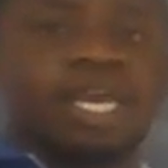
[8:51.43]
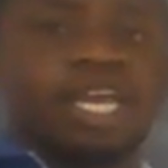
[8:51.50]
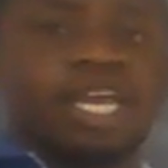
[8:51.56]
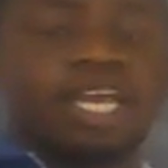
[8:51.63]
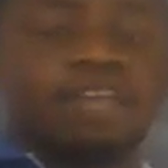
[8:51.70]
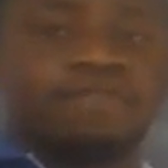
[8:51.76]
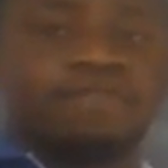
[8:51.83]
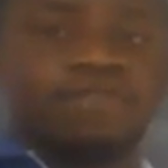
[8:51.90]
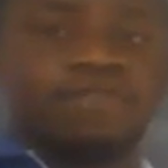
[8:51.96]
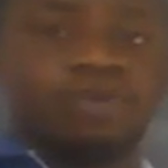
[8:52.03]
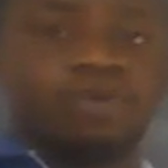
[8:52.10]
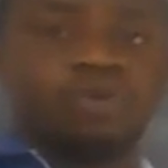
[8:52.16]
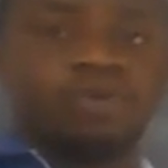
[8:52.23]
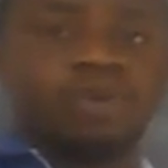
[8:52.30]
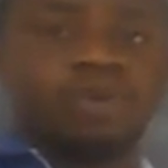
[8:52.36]
If
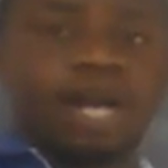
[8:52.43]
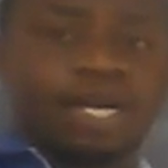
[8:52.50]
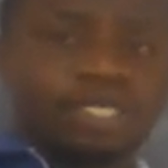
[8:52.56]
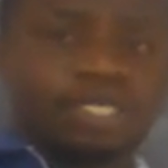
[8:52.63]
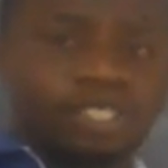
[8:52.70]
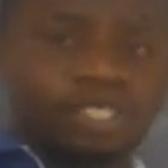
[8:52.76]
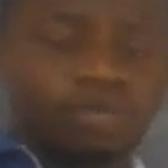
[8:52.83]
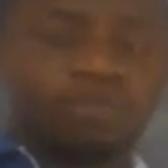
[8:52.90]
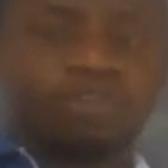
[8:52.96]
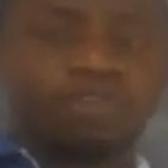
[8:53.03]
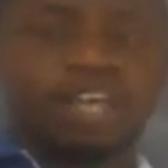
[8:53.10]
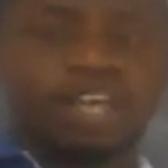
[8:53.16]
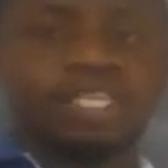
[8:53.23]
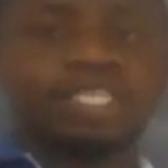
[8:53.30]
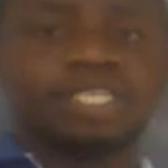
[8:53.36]
you are still
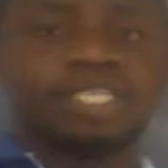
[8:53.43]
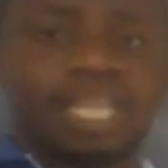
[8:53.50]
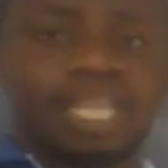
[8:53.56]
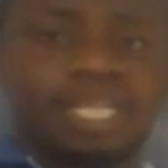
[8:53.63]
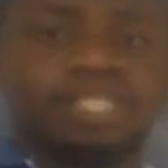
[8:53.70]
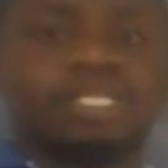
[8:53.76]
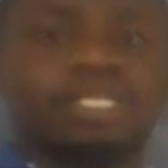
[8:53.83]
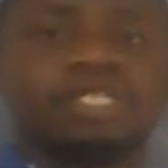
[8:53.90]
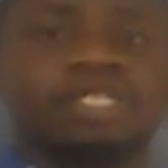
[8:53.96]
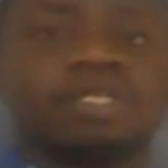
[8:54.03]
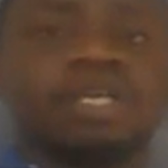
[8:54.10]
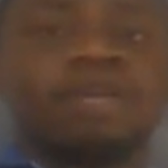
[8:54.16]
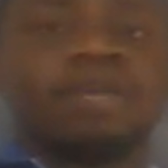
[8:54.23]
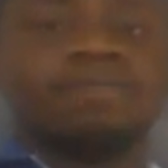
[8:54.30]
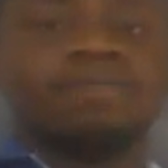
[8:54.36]
finding challenges,
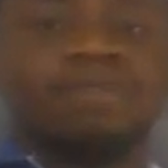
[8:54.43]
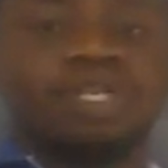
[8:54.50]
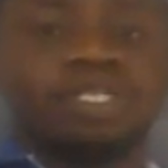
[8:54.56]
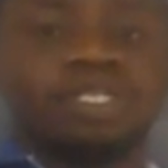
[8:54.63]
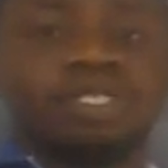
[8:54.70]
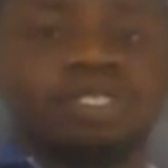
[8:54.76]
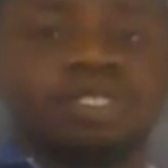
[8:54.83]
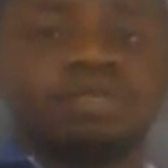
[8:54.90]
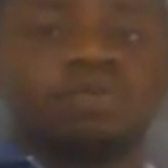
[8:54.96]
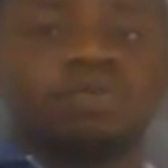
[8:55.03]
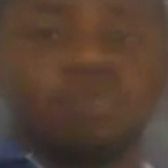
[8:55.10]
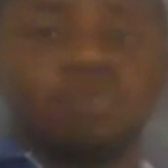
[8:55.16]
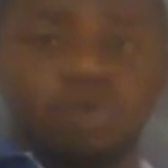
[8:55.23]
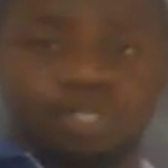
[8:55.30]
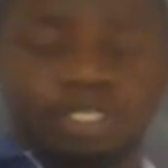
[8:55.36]
please
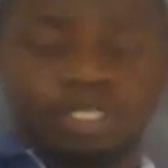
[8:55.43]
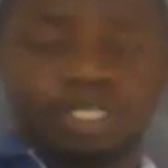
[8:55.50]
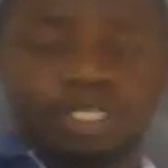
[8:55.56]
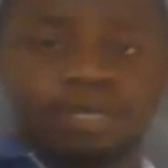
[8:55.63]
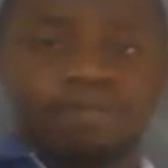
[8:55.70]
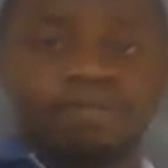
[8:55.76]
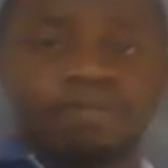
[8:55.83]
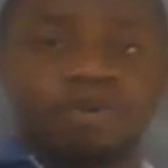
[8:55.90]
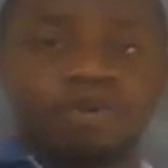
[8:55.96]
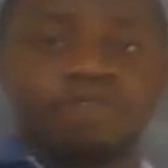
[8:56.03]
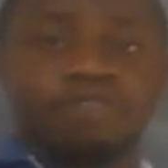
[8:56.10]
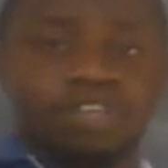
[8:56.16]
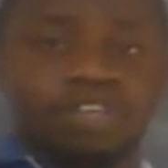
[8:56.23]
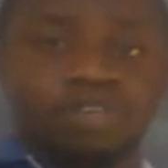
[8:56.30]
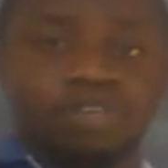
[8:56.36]
watch more
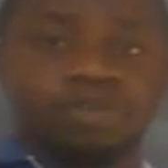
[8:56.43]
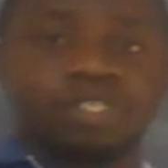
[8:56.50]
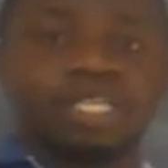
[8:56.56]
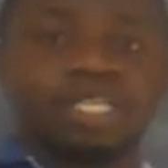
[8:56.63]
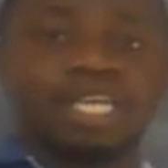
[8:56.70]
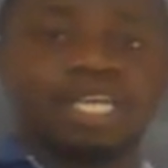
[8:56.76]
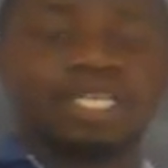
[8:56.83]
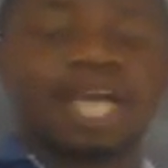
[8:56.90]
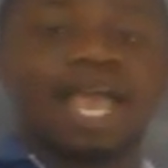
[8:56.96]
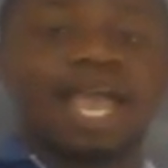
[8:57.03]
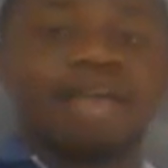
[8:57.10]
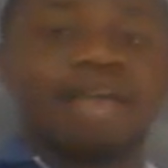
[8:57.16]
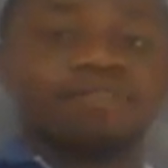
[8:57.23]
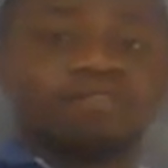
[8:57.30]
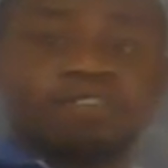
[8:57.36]
videos that I
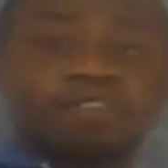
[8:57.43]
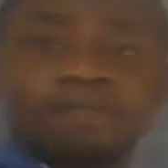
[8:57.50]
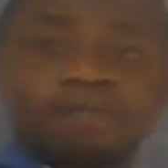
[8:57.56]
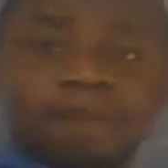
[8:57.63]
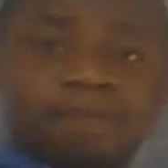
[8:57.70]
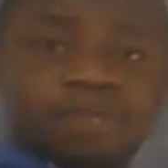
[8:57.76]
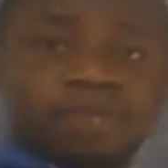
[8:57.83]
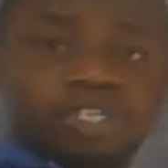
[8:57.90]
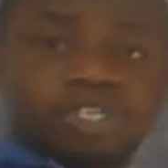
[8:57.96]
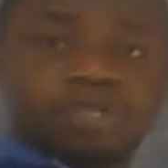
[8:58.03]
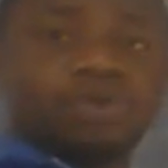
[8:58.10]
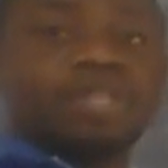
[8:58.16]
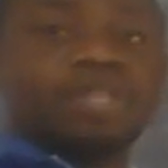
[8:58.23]
have published on